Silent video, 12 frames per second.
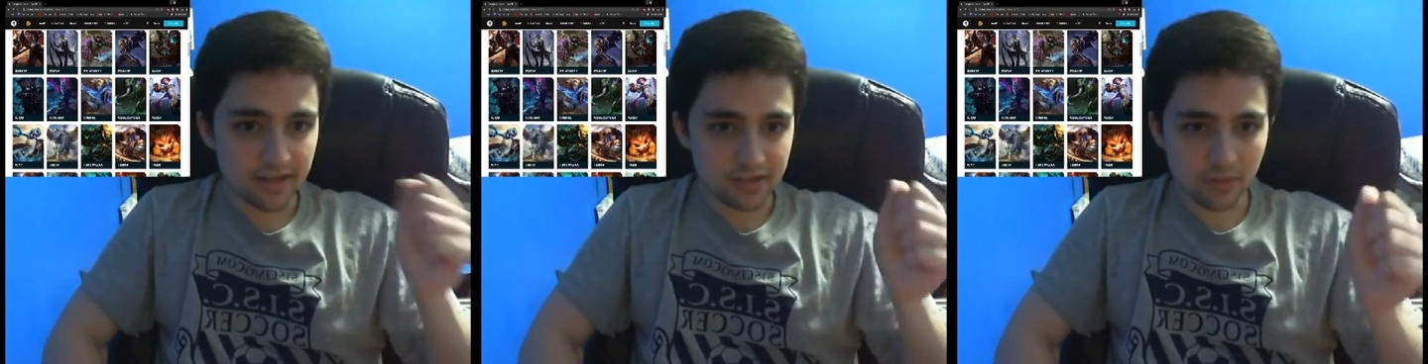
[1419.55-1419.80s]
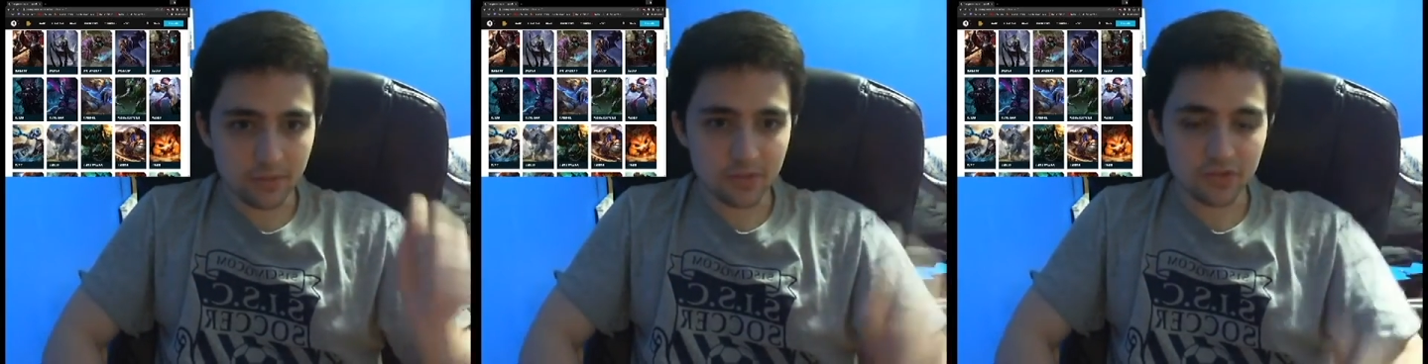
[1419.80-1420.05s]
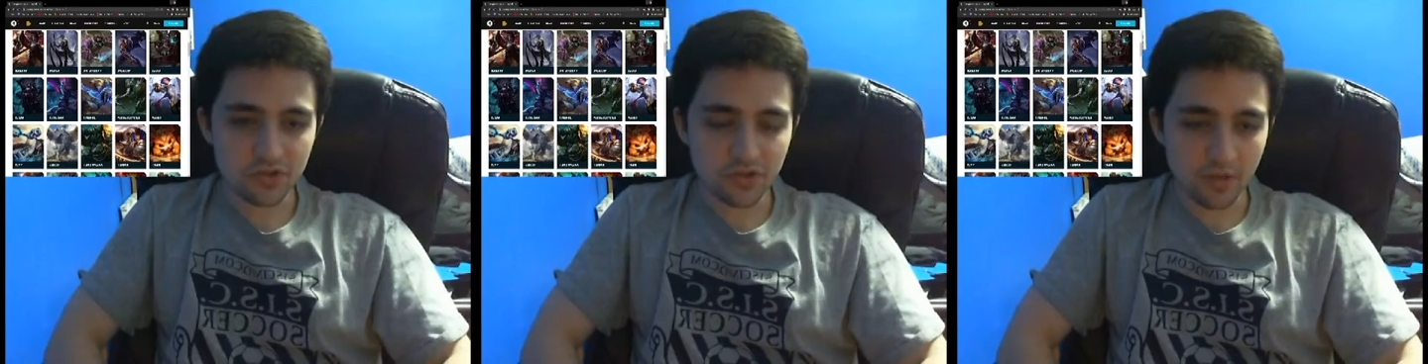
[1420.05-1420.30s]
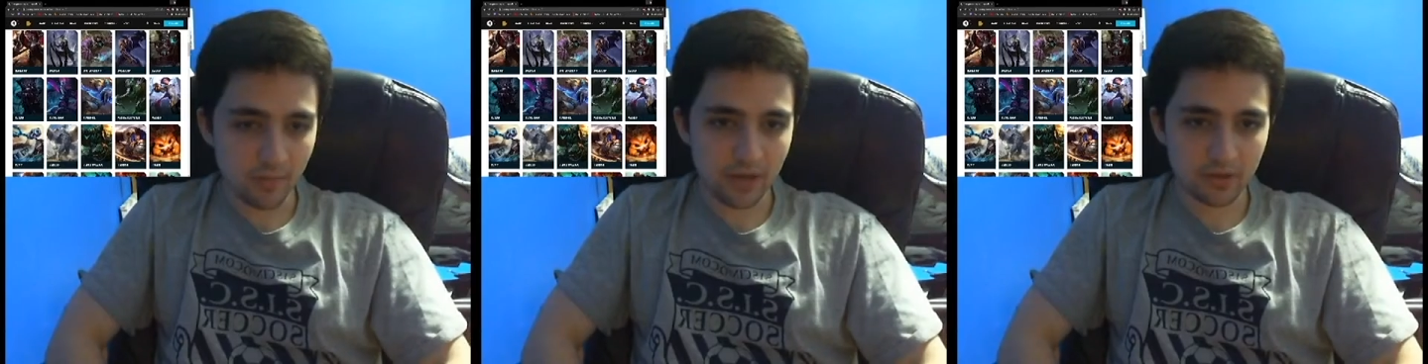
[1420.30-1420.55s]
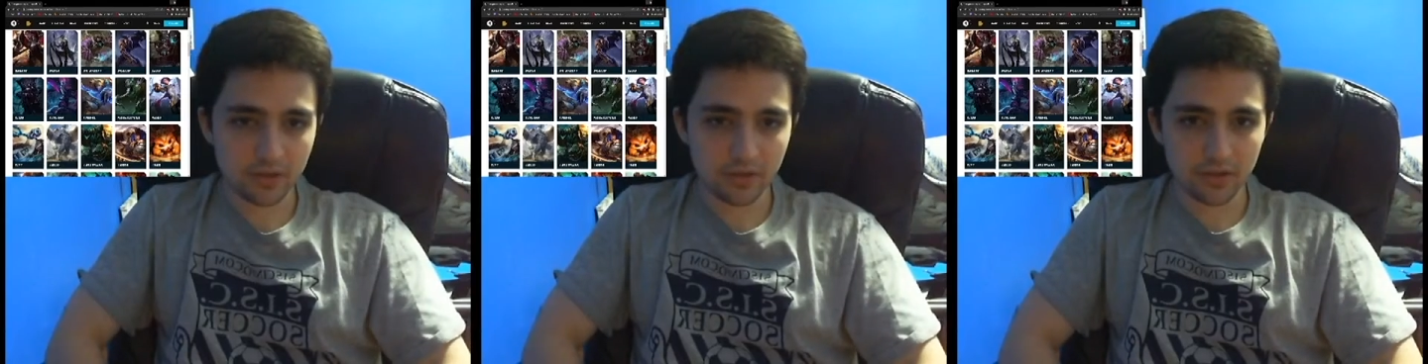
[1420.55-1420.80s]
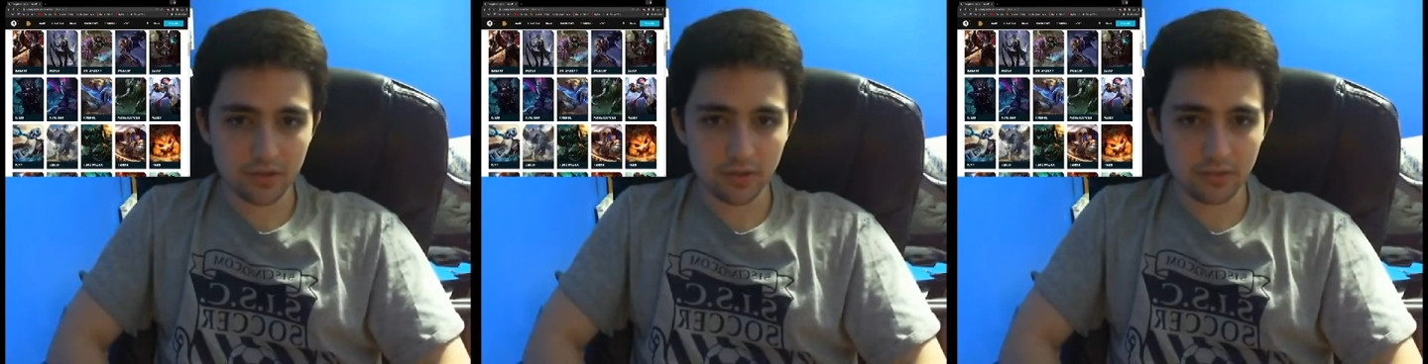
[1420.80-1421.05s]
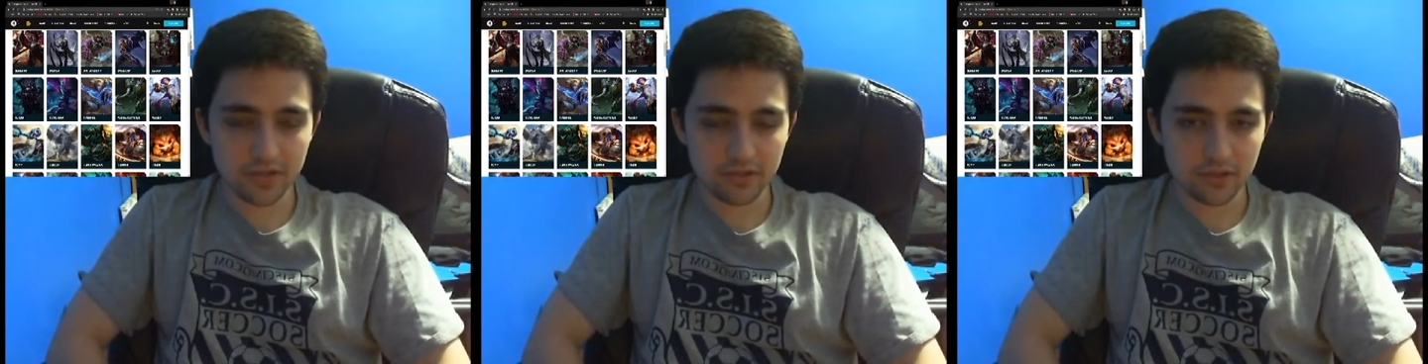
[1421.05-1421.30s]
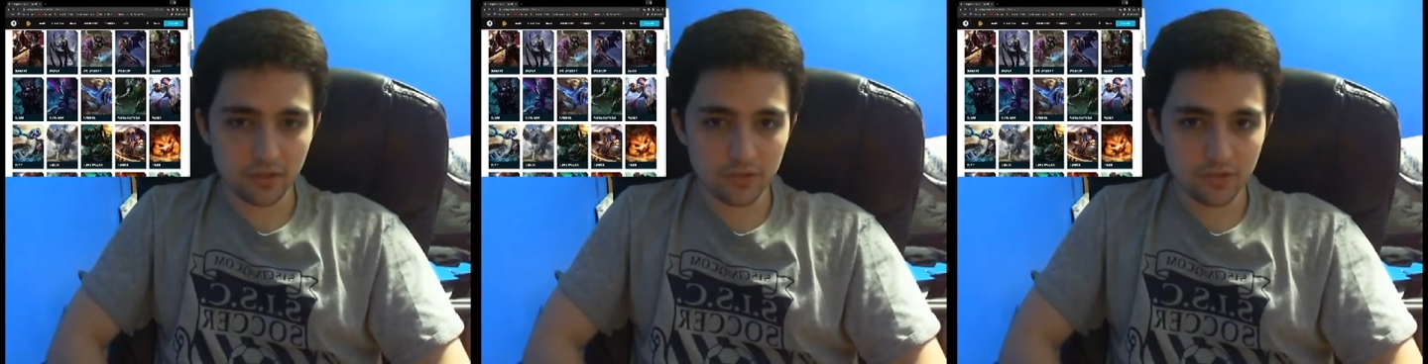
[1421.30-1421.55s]
And his W is just an empowered auto
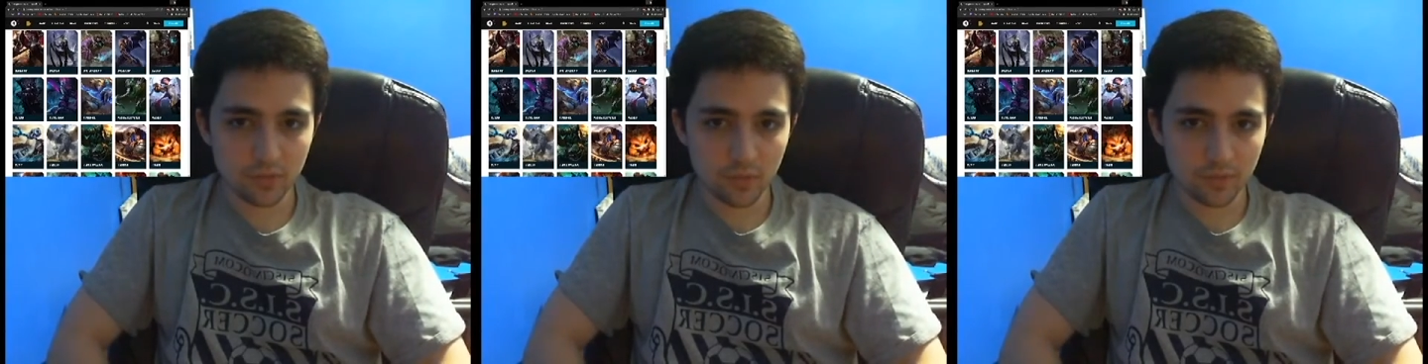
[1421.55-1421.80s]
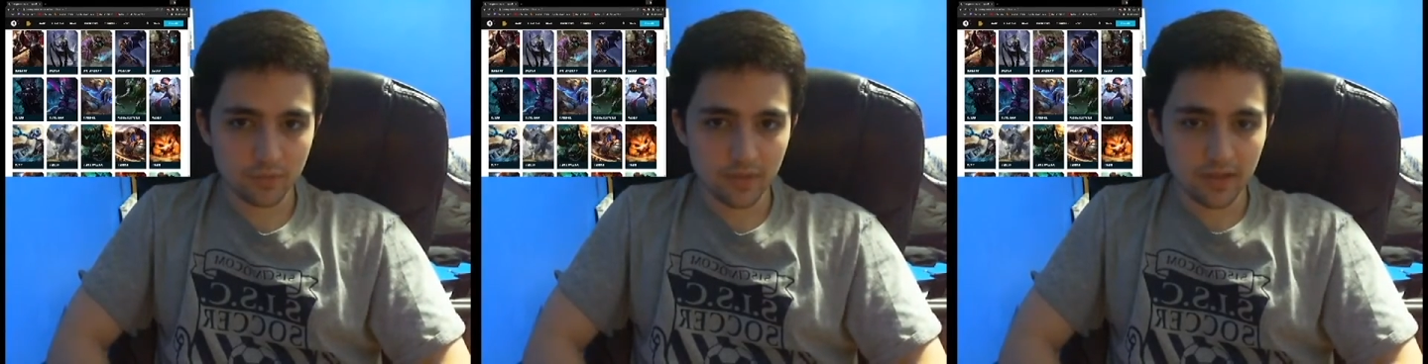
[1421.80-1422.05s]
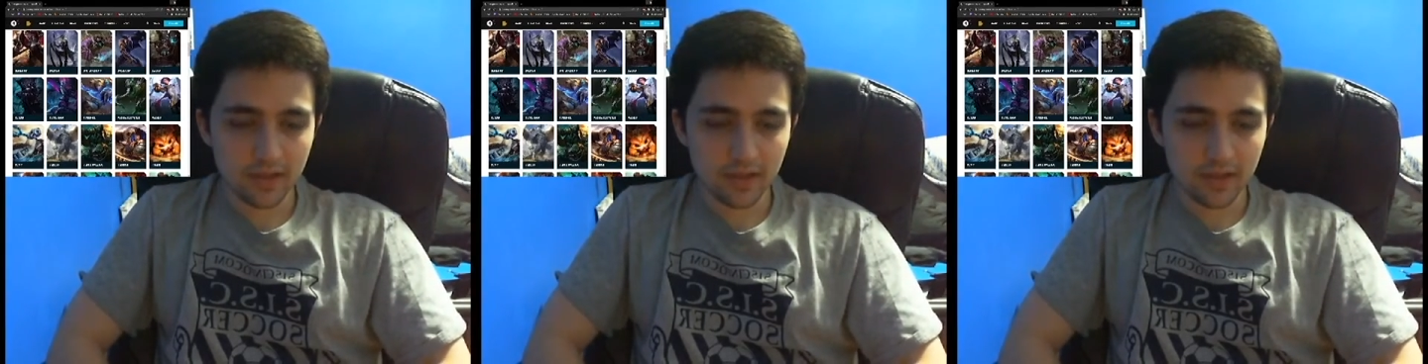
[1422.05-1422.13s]
that slows you,